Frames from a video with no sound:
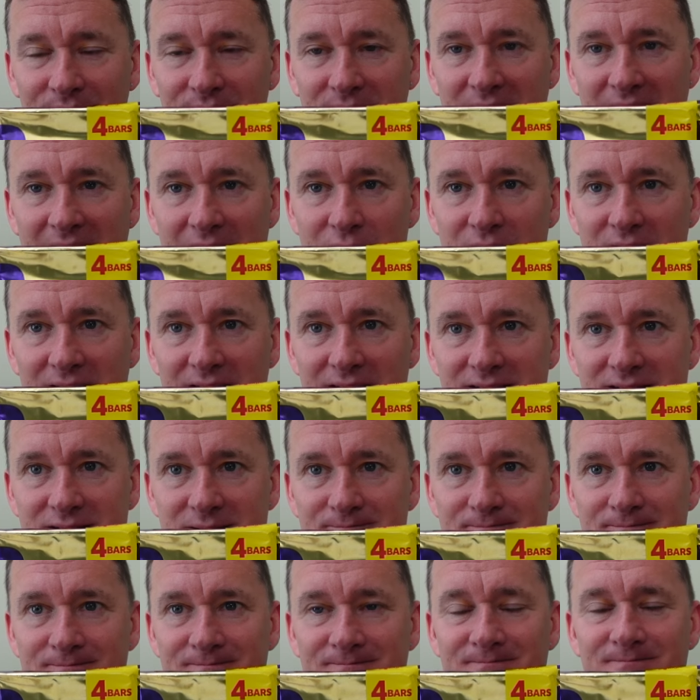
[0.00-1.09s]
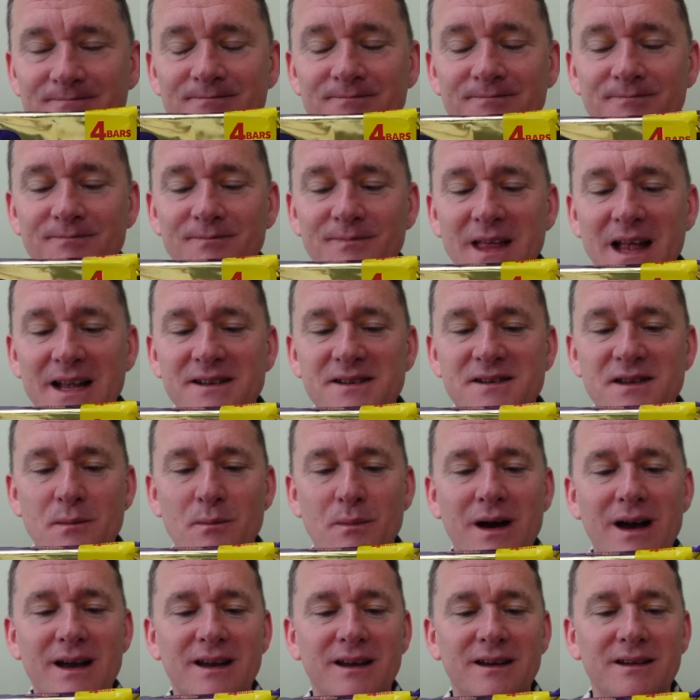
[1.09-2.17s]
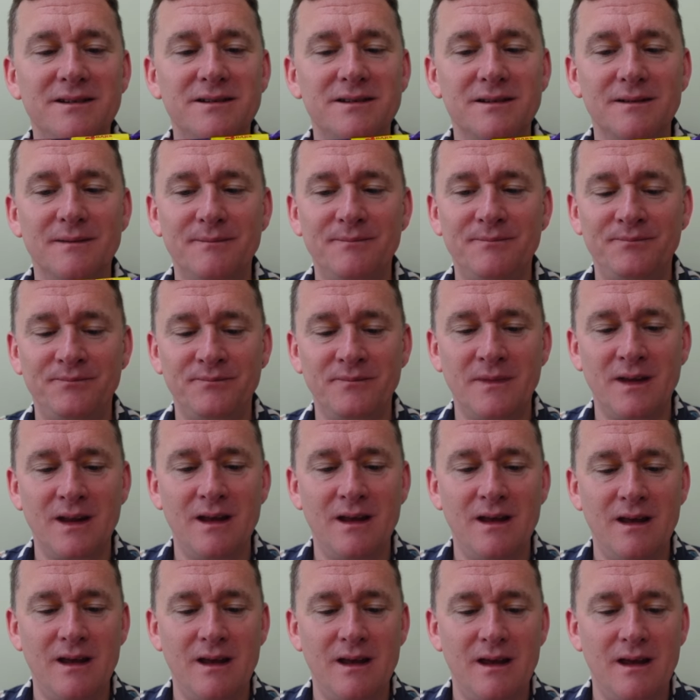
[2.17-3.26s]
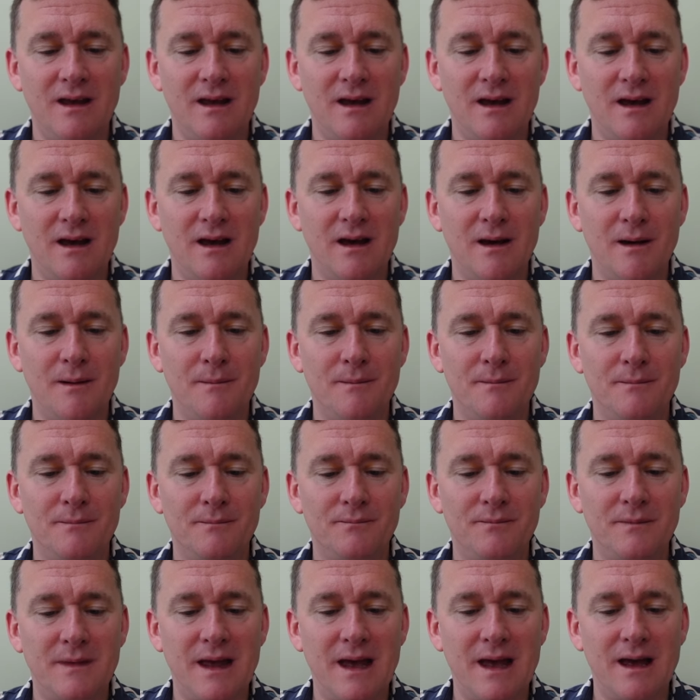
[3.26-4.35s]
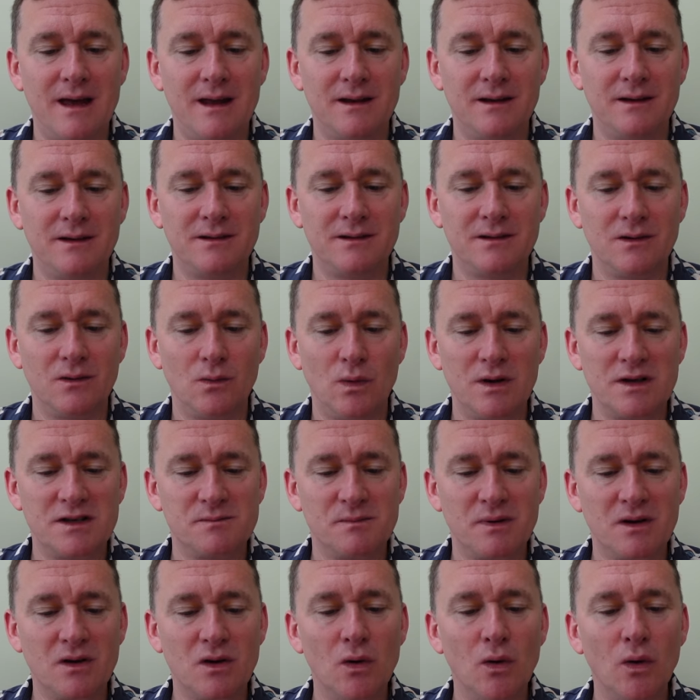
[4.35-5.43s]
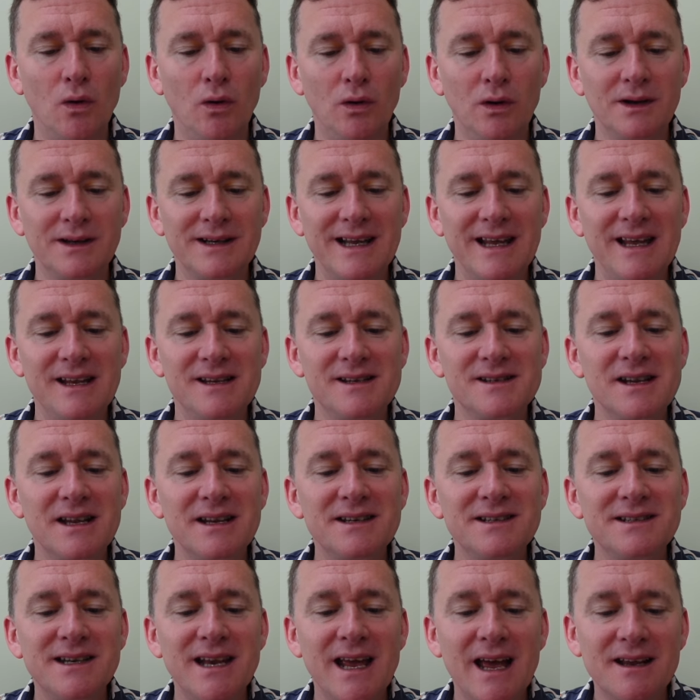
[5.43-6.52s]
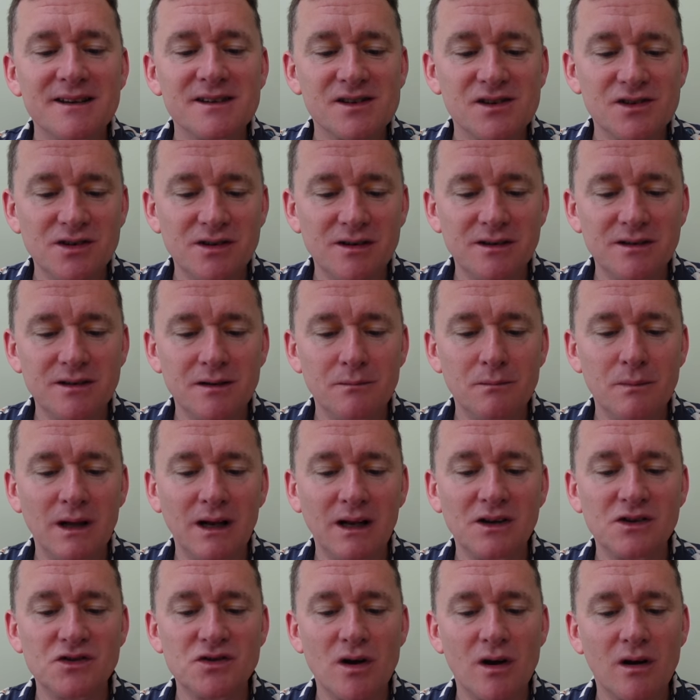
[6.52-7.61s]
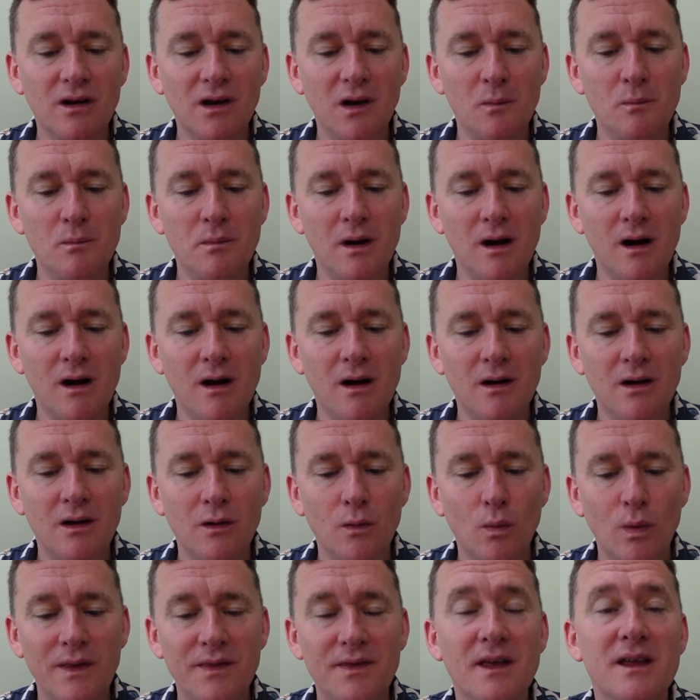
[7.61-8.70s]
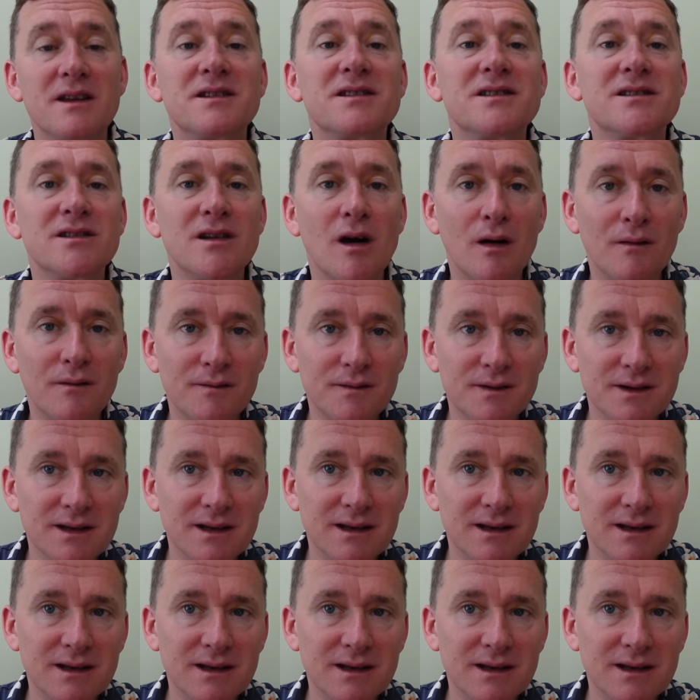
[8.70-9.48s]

There it is. That's the packet. And Whisper Gold is a textured milk chocolate bar with a soft